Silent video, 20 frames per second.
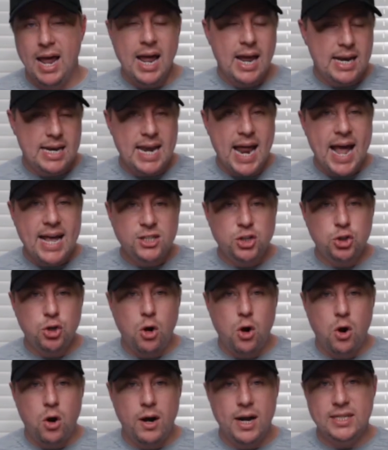
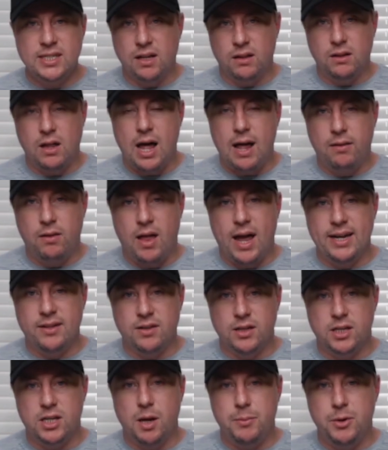NASCAR is a lot like
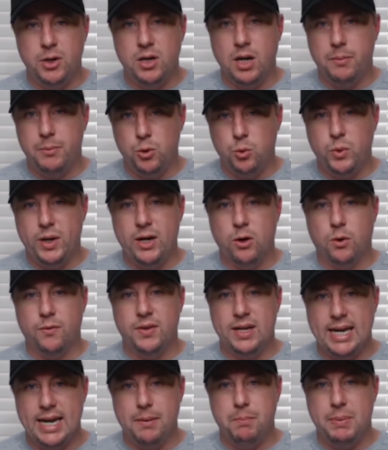the WWE or
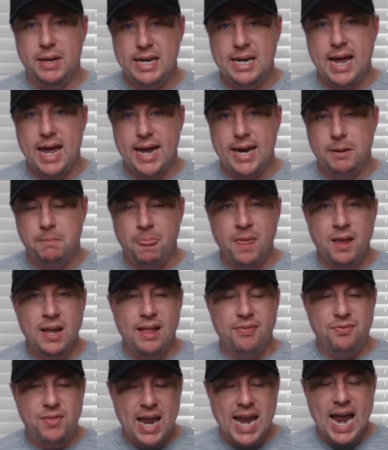the NBA.
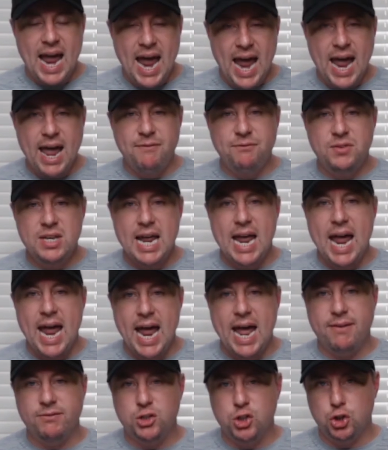They have to
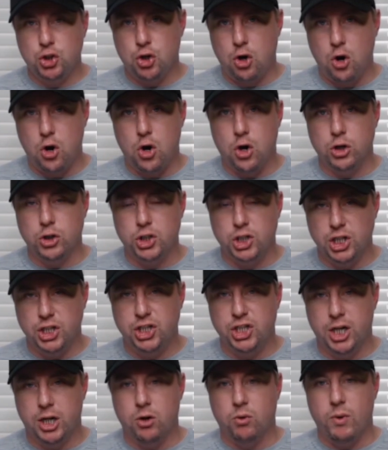have stars to
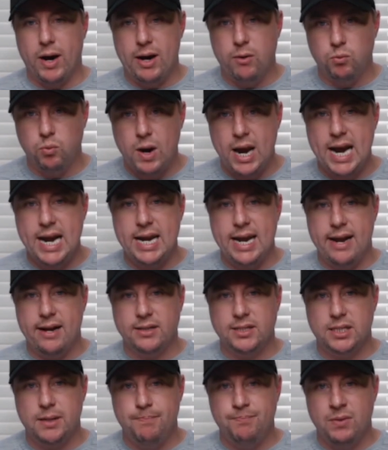generate
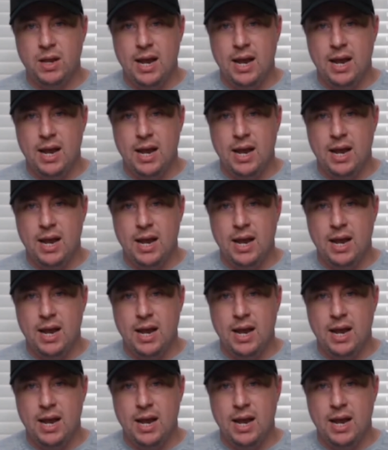ratings.